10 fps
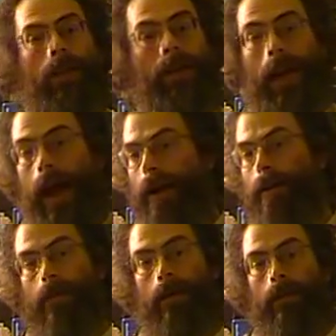You're not going
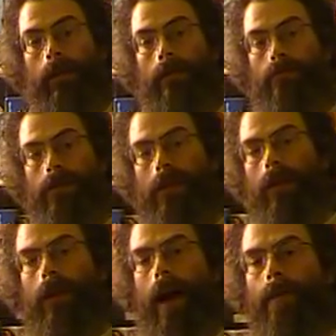to be able to
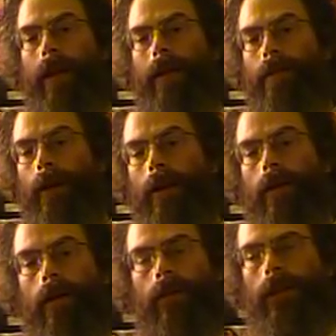completely dominate Spice
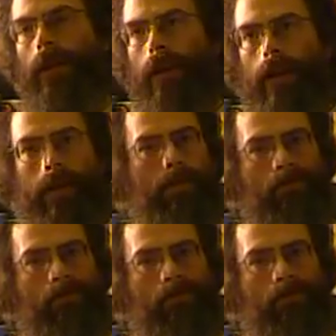Harvest unless